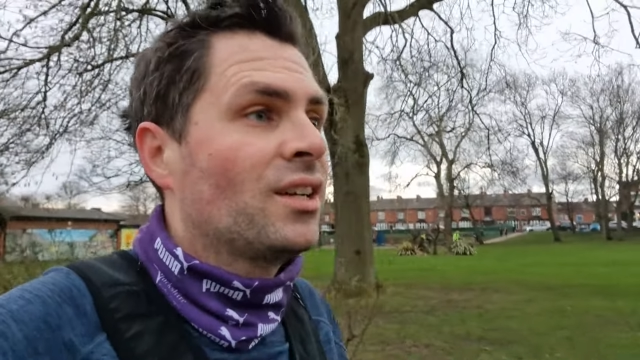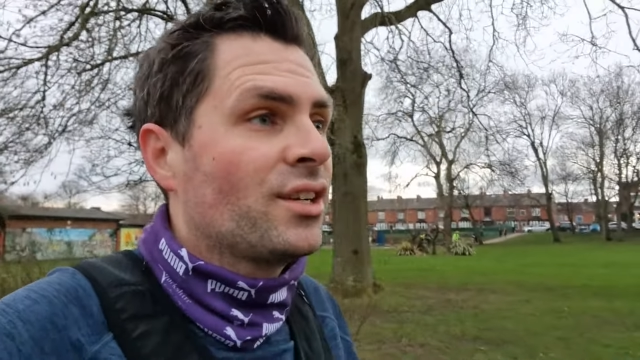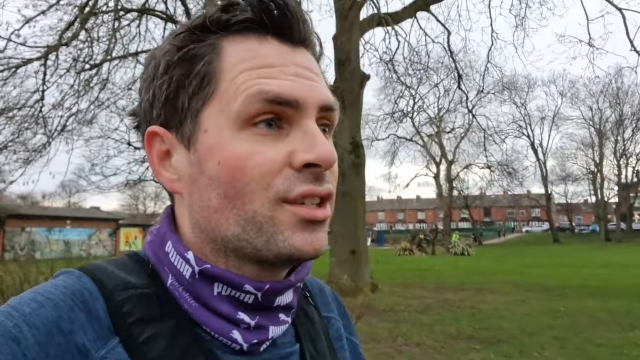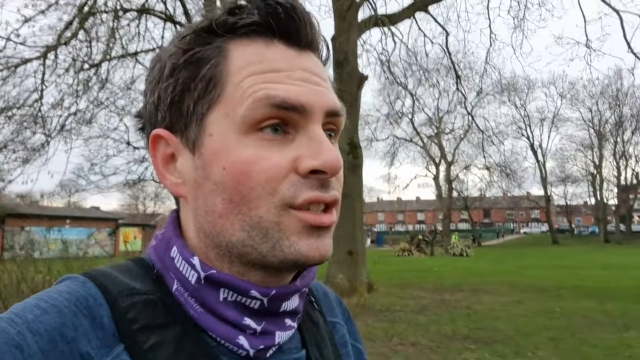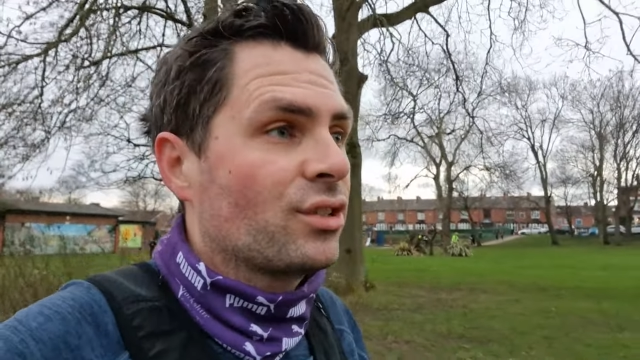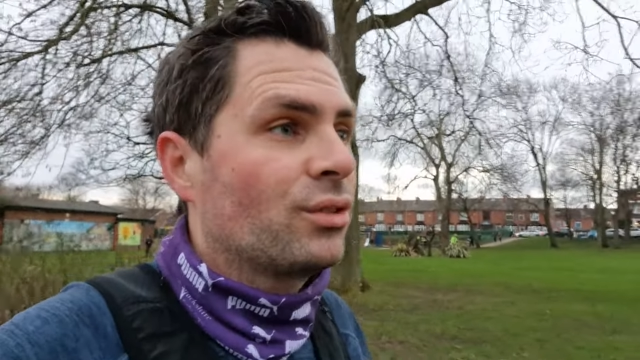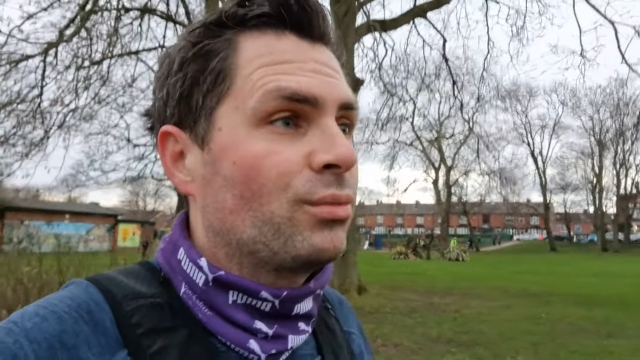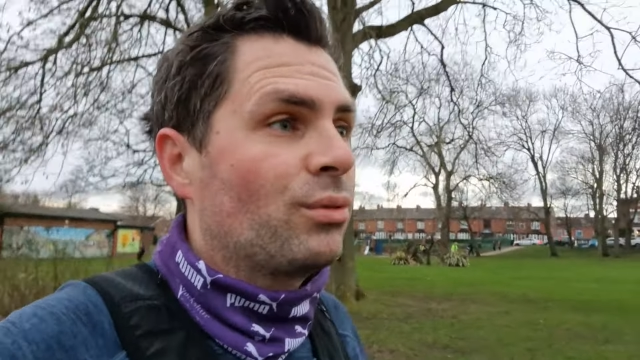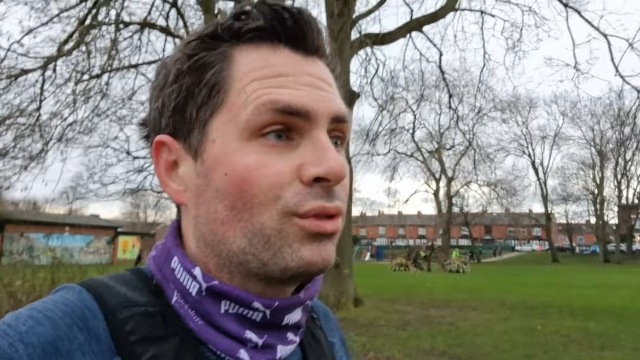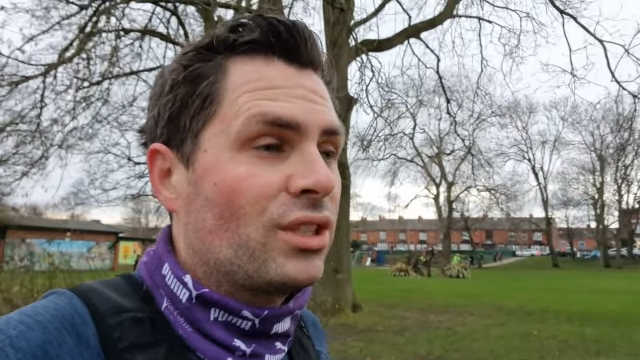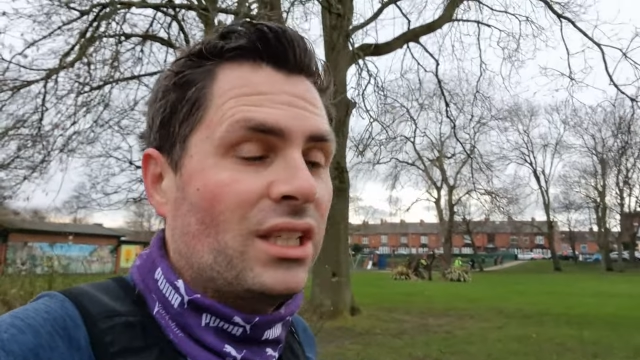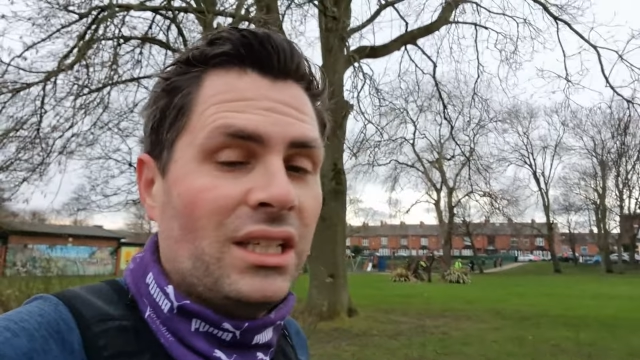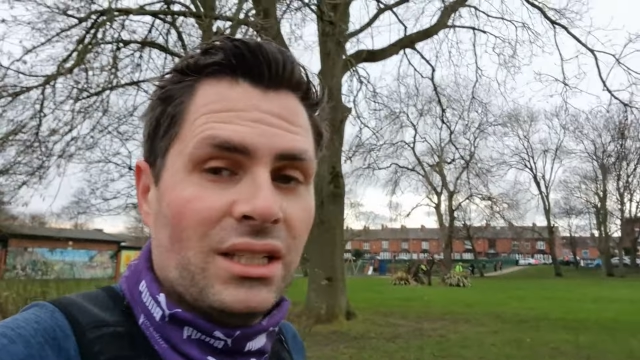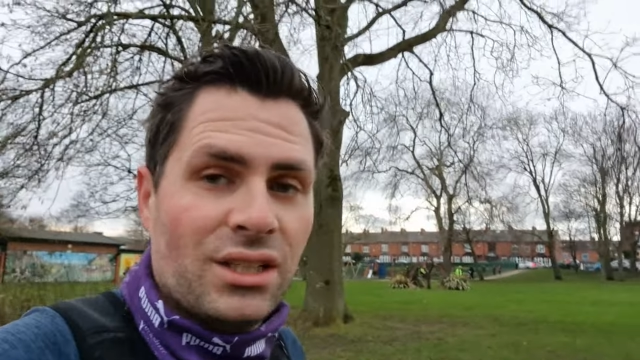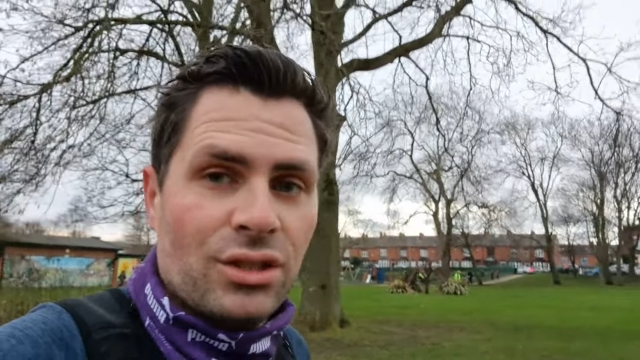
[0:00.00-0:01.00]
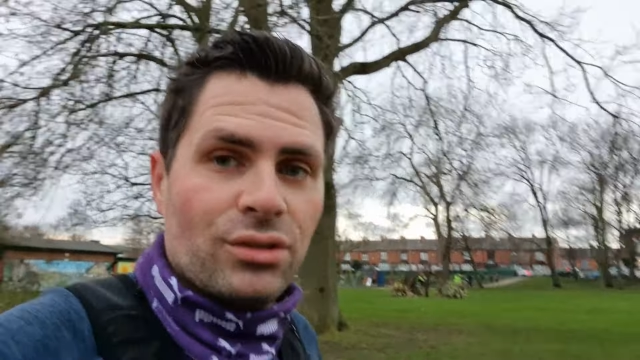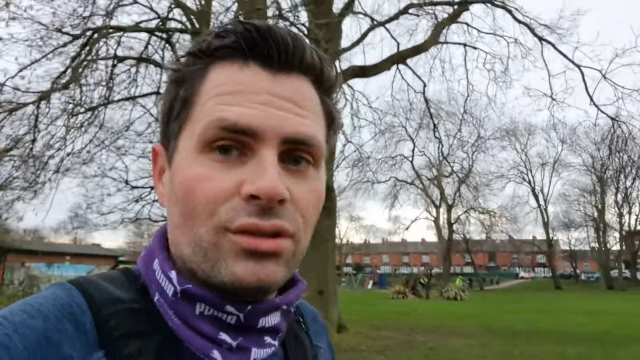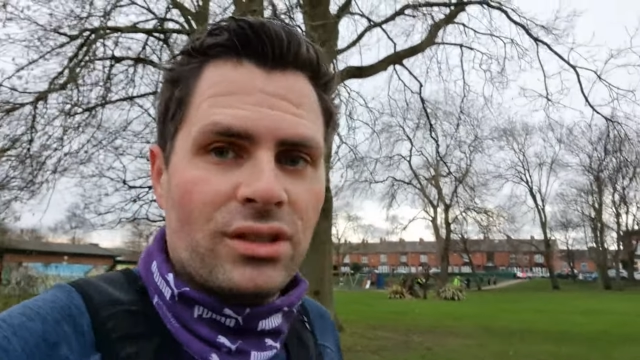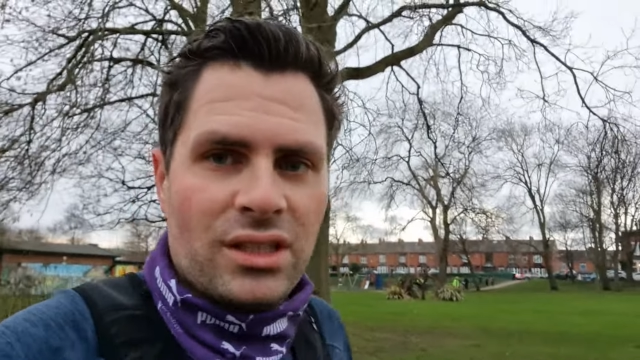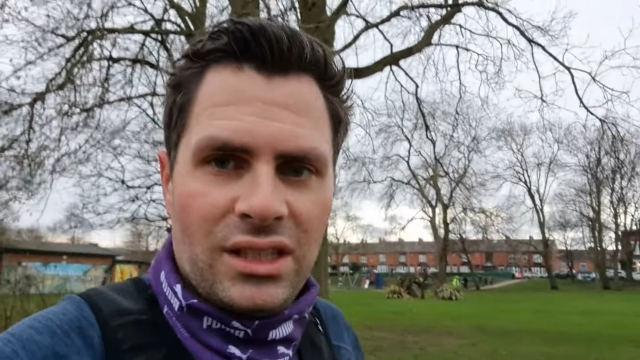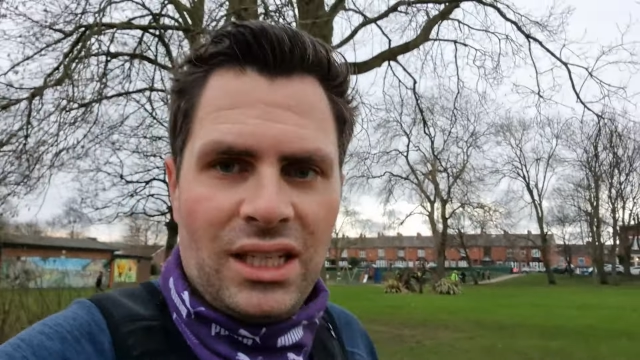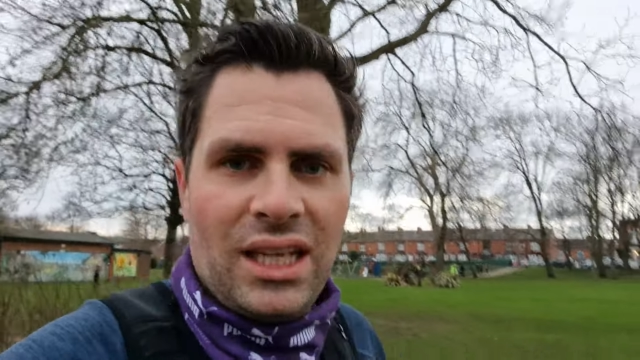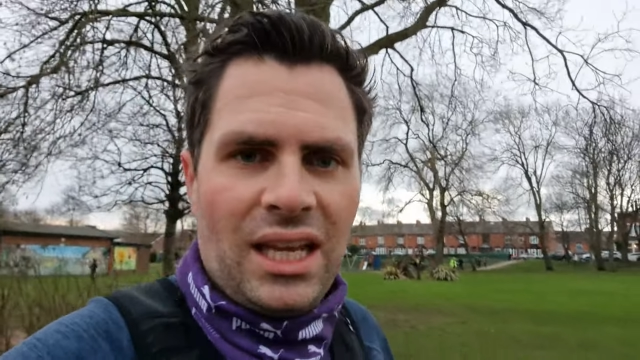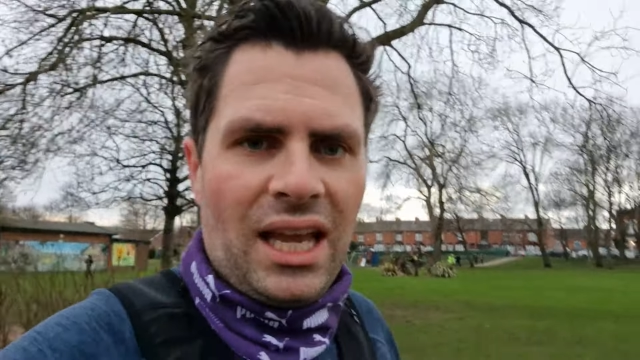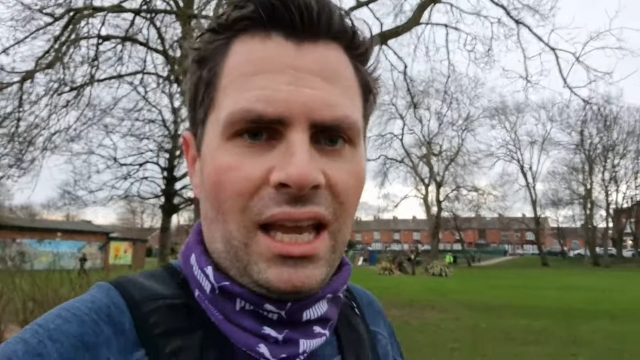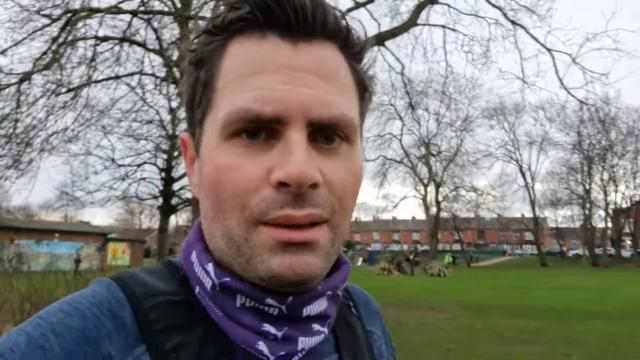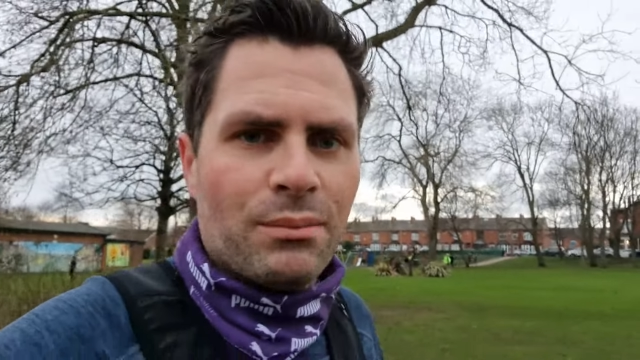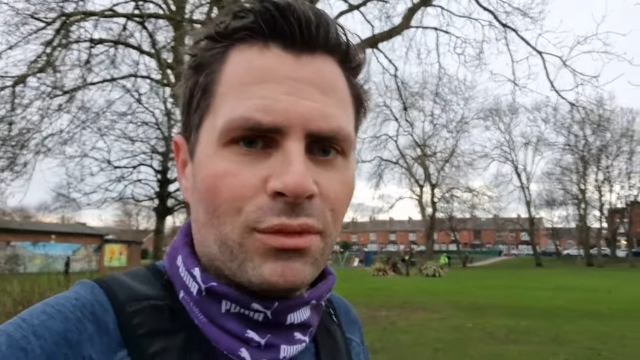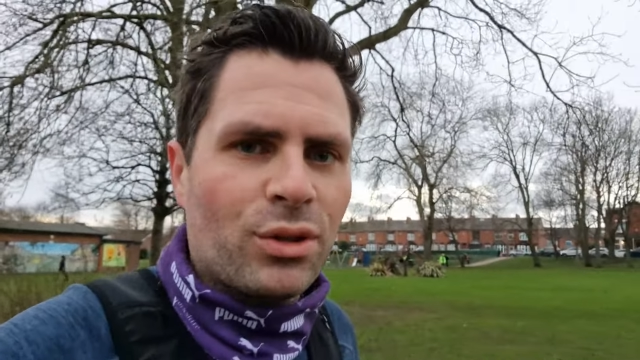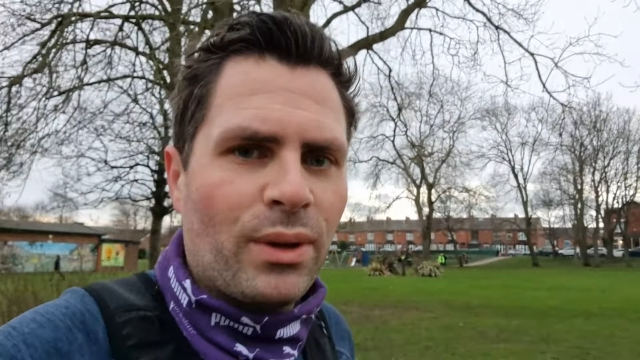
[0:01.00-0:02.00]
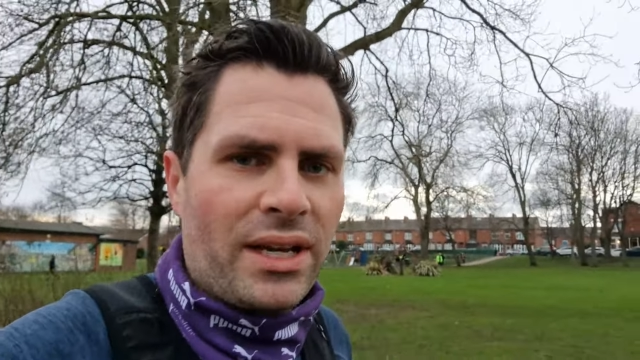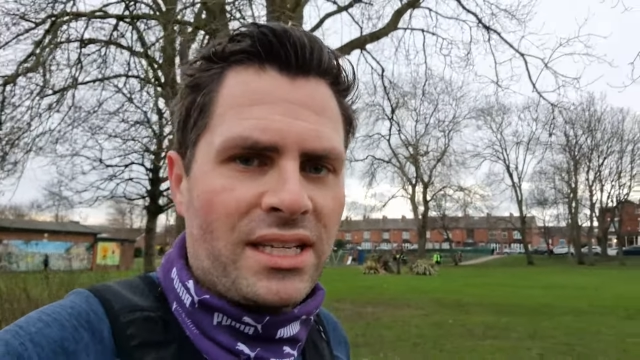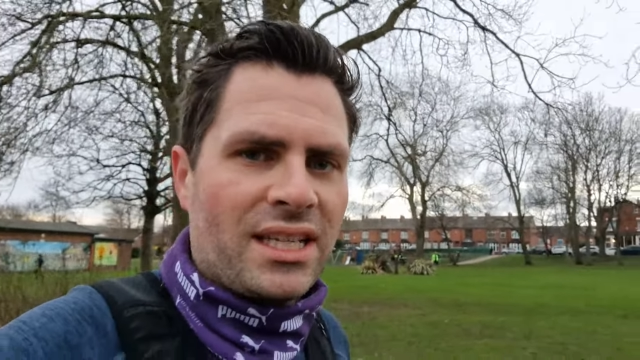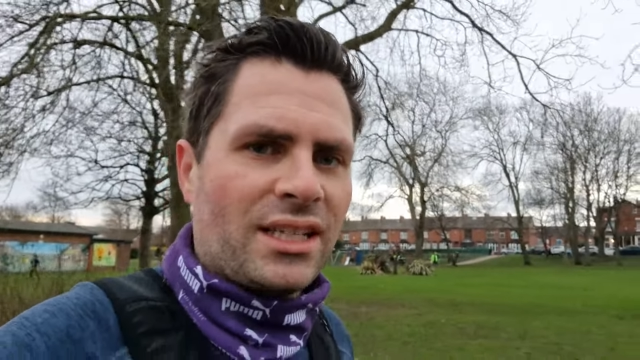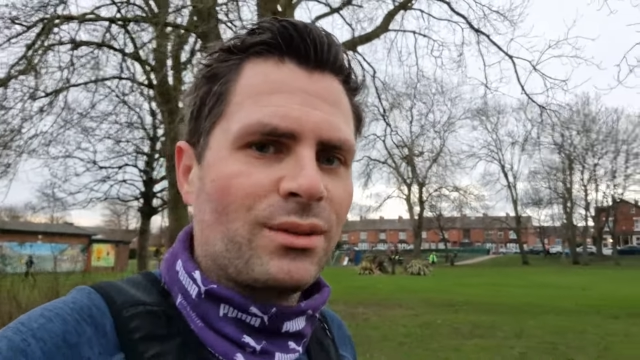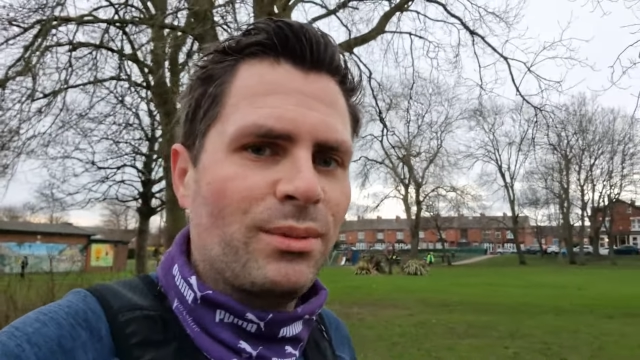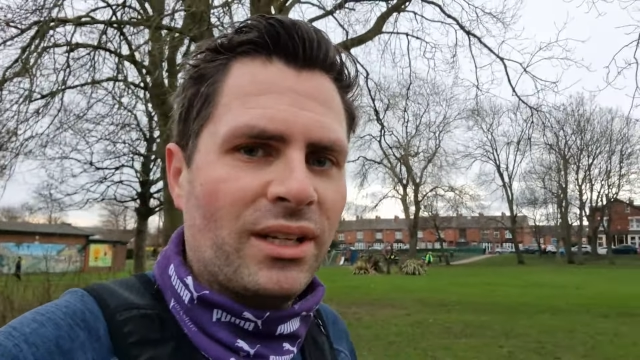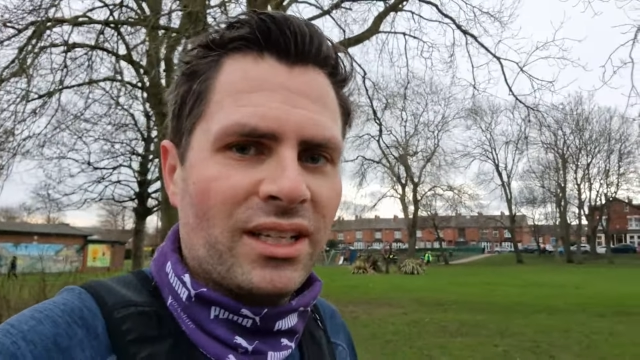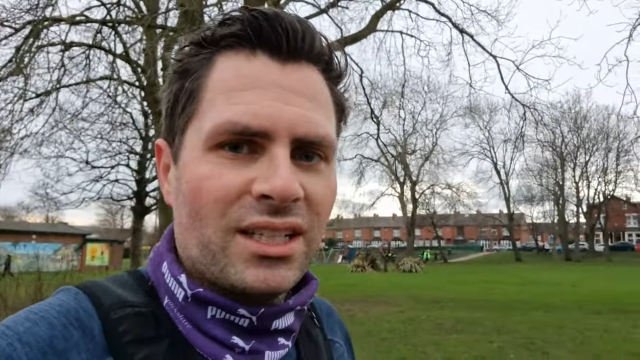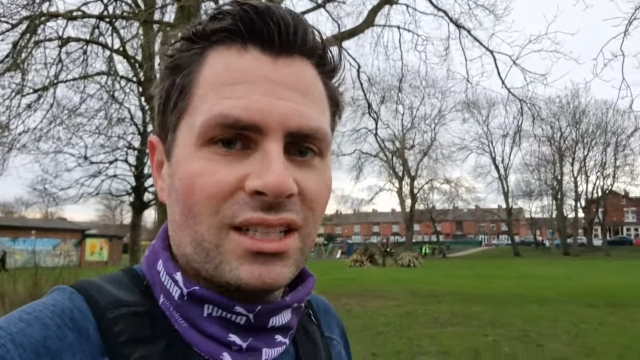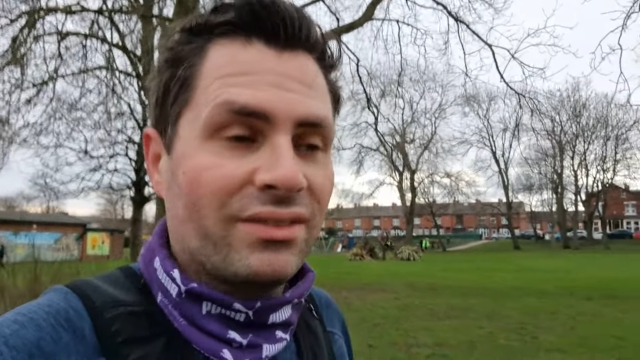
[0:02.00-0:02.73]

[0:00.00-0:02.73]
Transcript: So we'll see. So today aim 26 minutes.